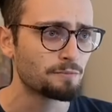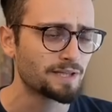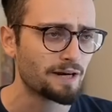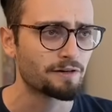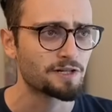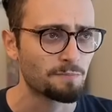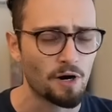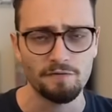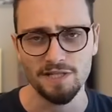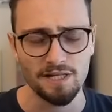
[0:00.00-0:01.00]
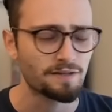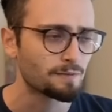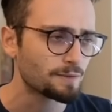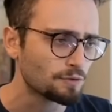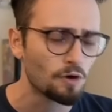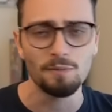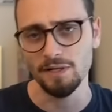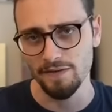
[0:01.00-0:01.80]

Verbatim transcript: but Garry Kasparov is anything but normal,